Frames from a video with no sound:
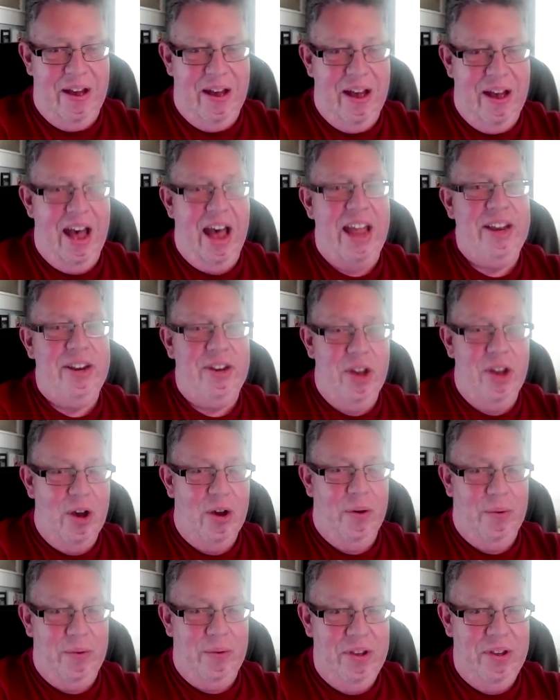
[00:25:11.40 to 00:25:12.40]
I
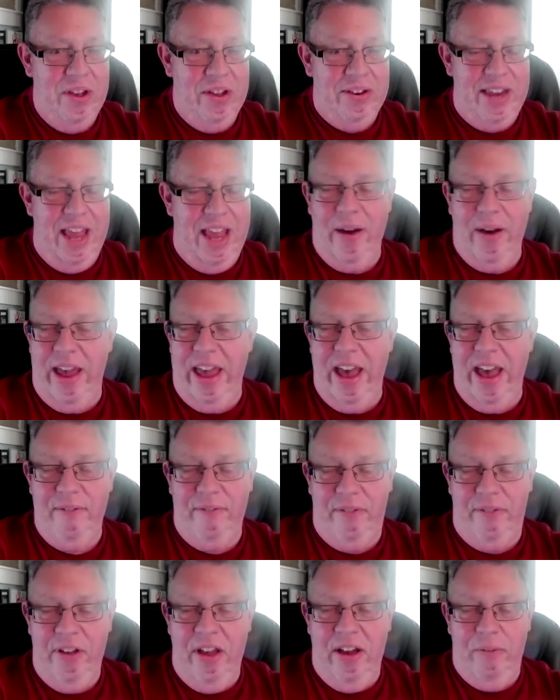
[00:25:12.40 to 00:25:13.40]
know. Now I
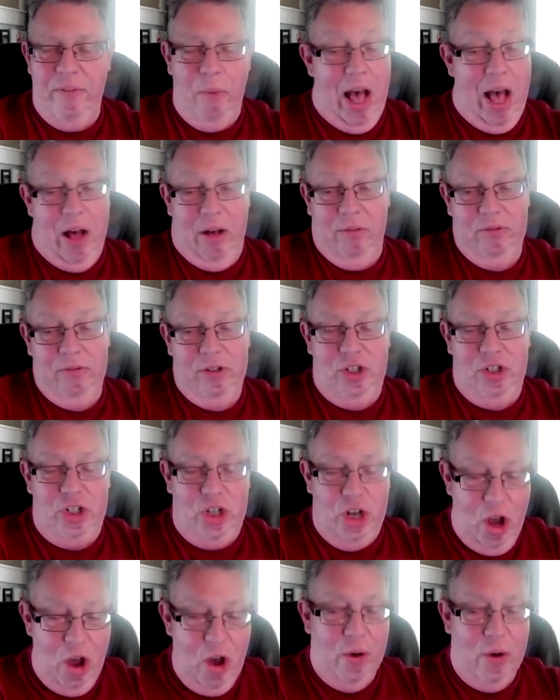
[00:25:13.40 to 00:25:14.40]
have, well,
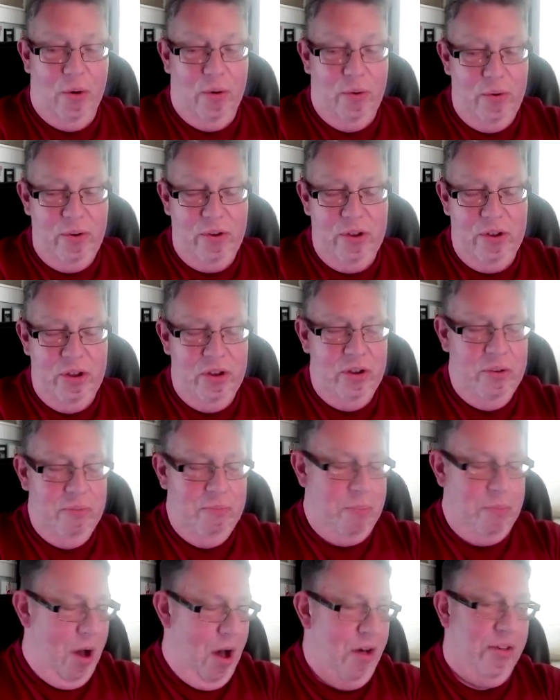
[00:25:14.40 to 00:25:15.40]
Joe
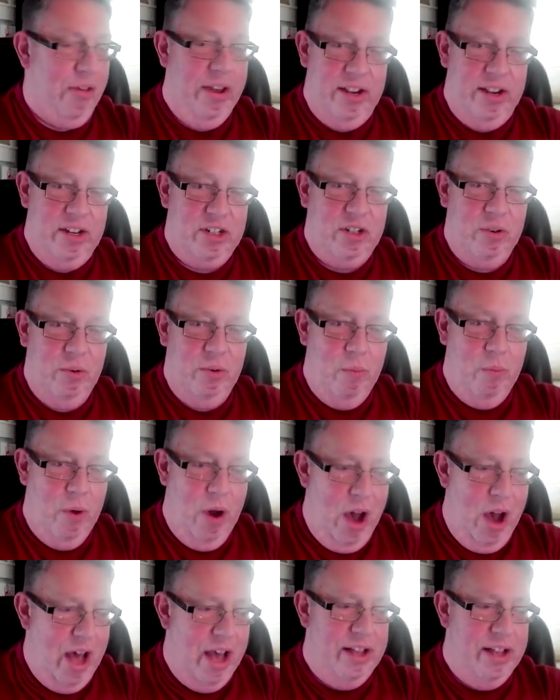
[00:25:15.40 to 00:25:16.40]
Polish
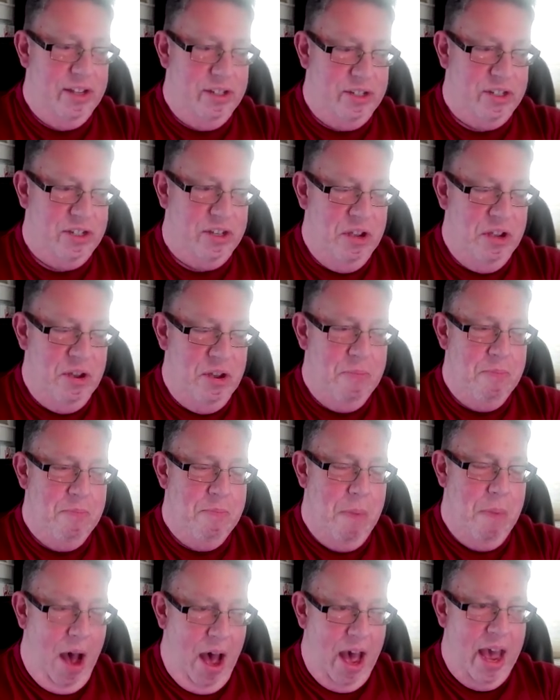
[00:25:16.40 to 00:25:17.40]
was
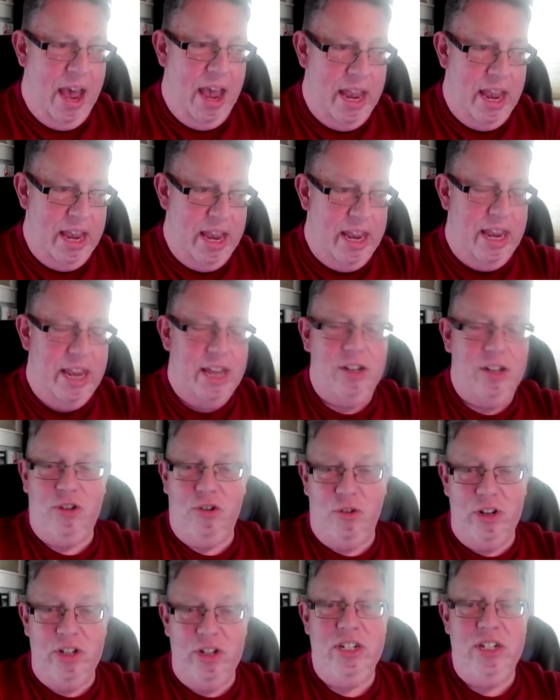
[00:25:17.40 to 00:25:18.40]
my
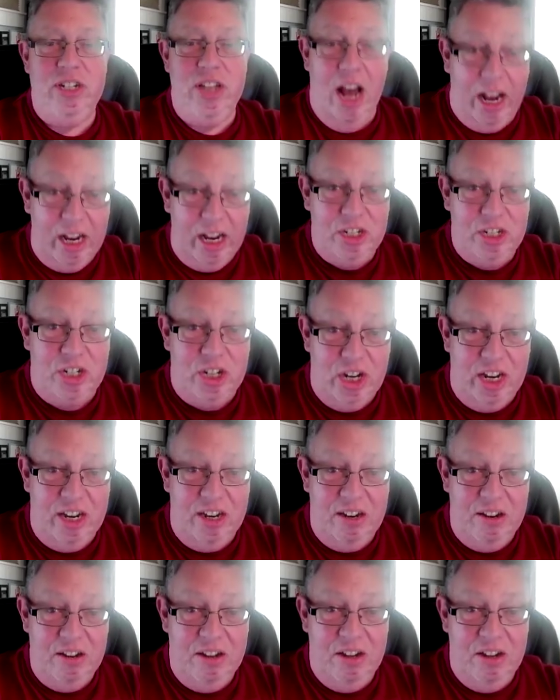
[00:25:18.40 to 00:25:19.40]

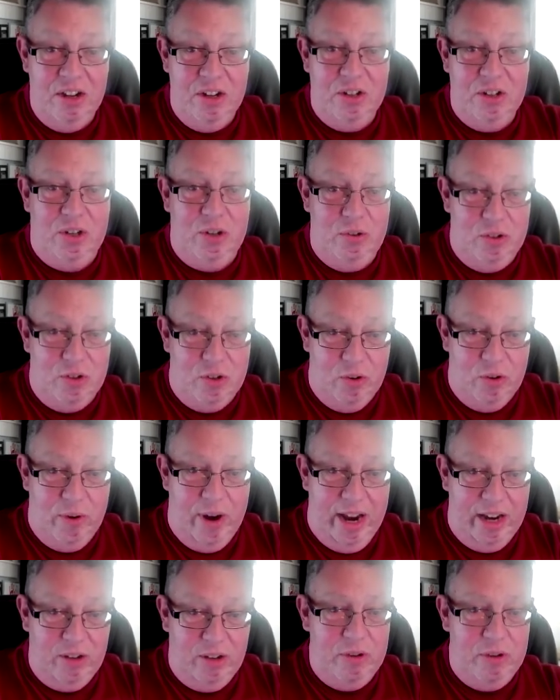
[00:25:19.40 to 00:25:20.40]
introduction to
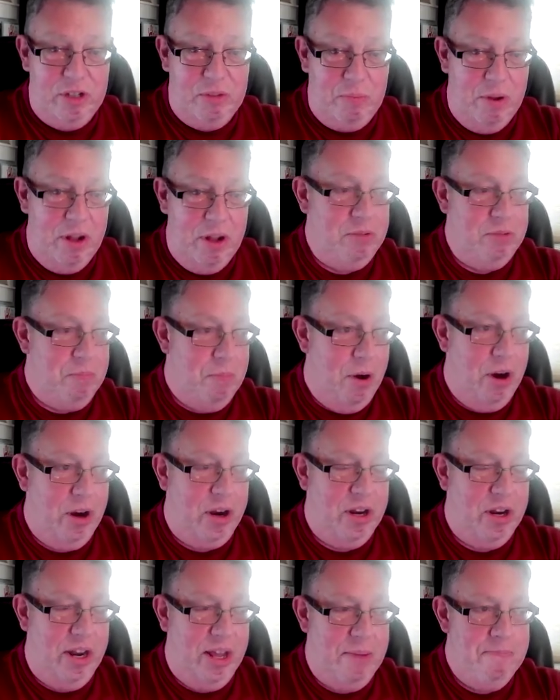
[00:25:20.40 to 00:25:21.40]
direct response
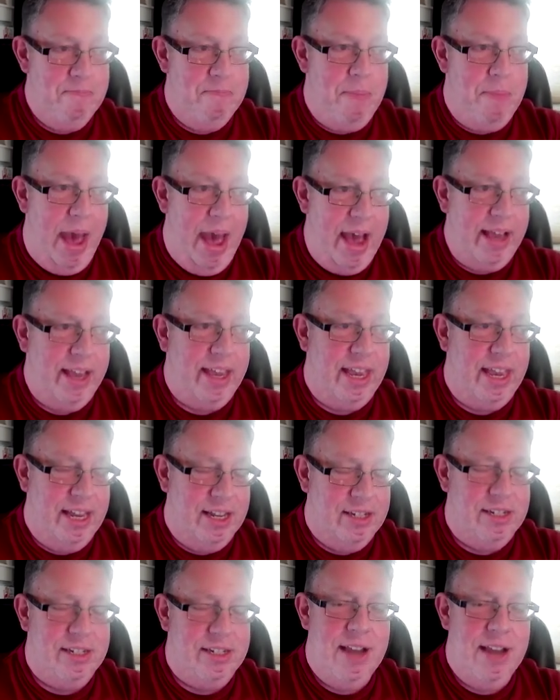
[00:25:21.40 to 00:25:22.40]
marketing back
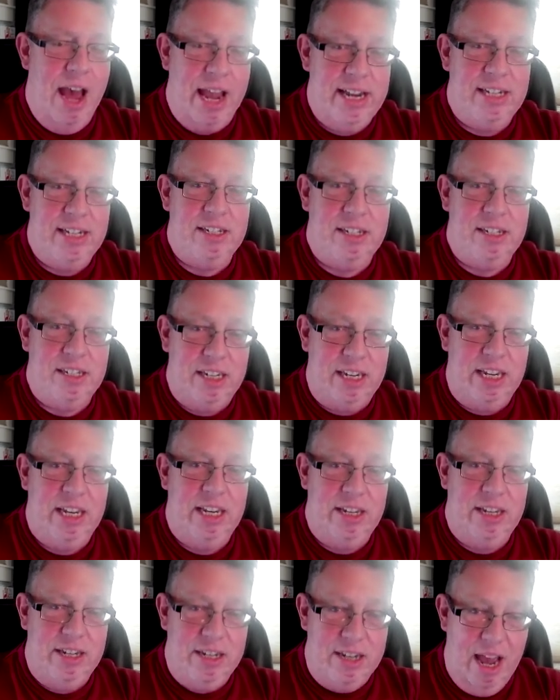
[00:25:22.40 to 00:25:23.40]
in
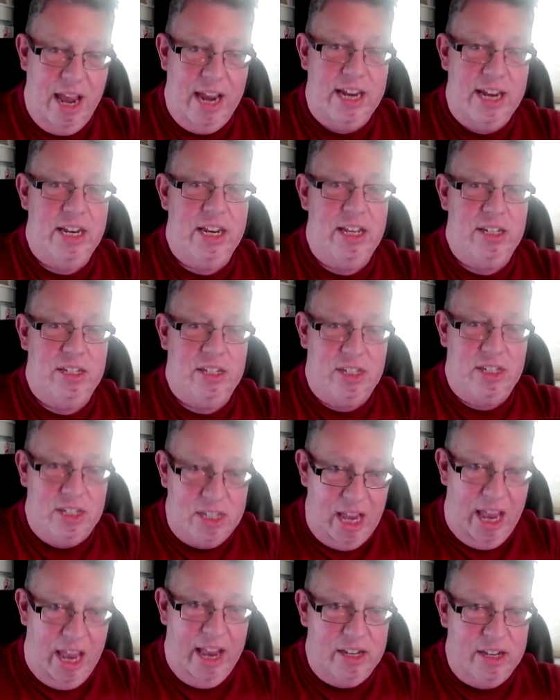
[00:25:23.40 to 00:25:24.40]

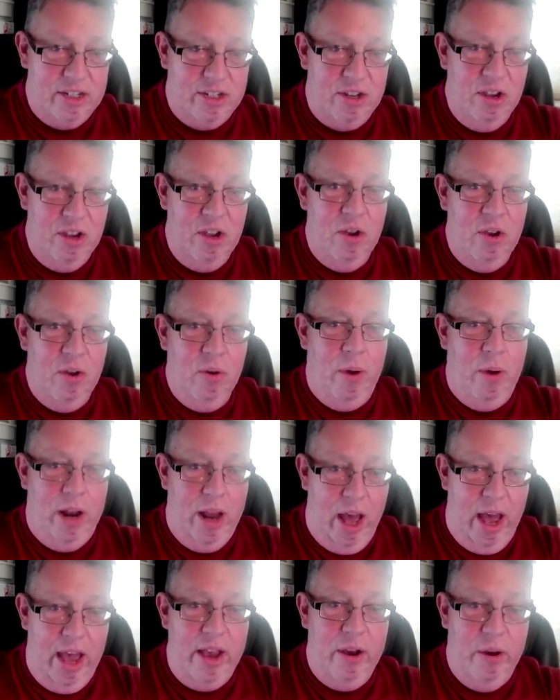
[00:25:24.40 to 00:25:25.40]
1996
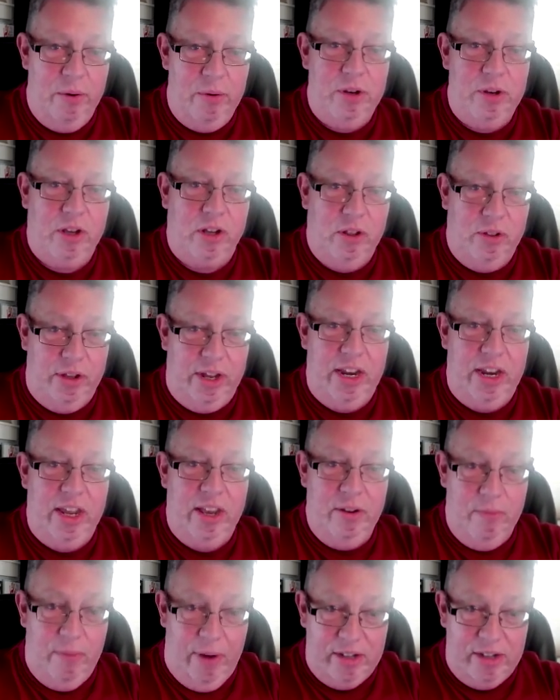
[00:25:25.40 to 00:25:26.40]
when I owned a
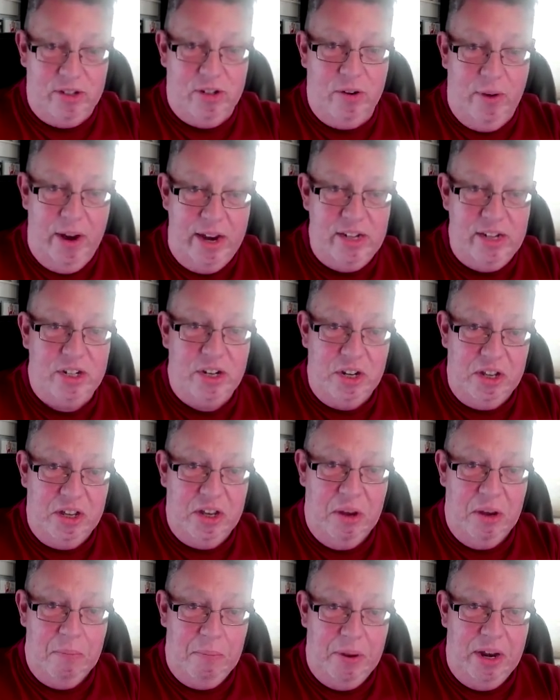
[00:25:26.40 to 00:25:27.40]
cleaning and
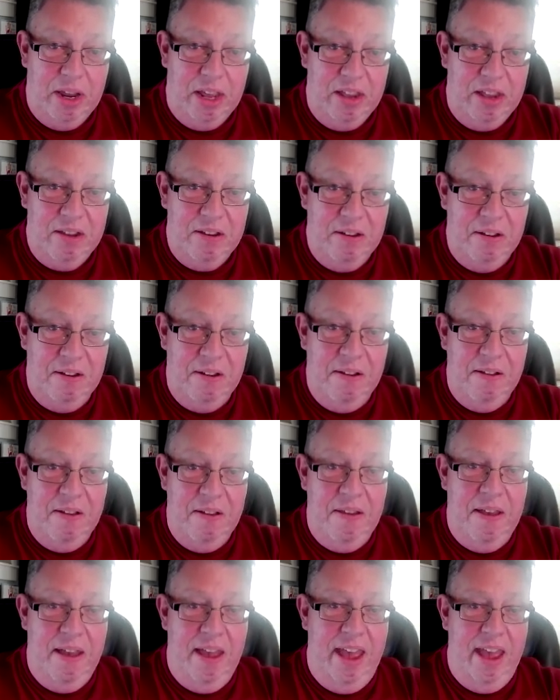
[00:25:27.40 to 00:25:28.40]
restoration company.
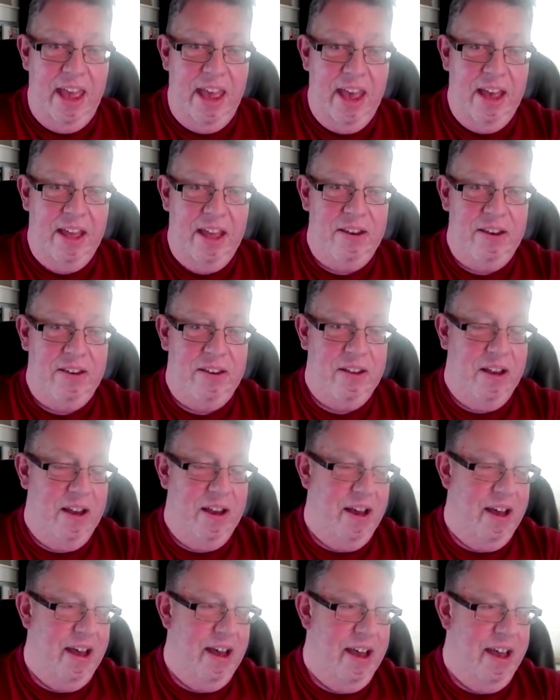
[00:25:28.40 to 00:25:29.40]
And
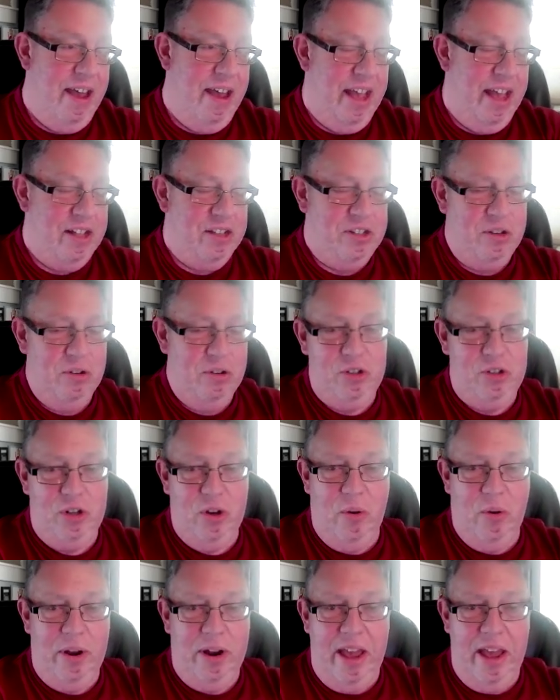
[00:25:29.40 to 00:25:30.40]
so
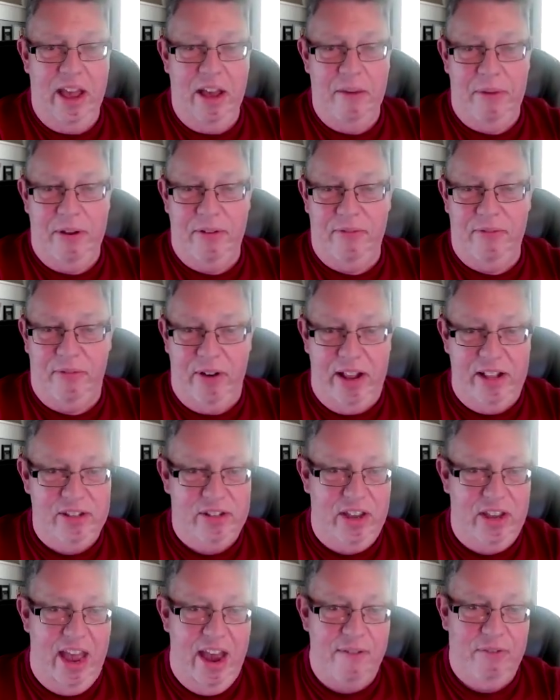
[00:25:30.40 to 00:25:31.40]
Joe and I have been
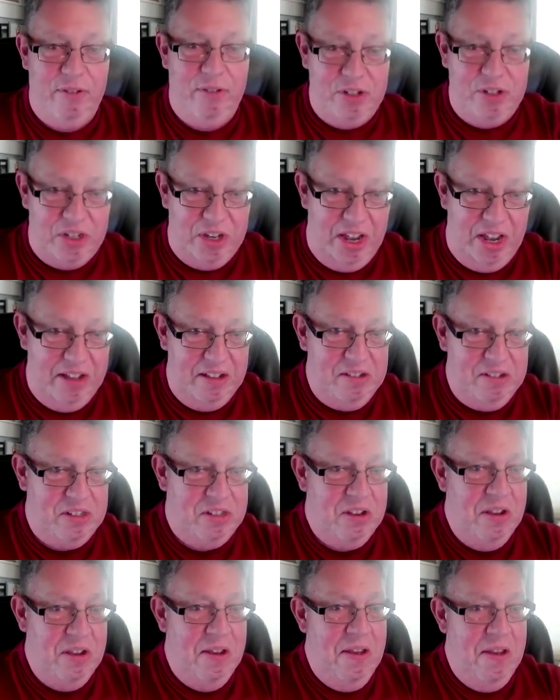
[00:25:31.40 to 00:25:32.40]
friends ever since.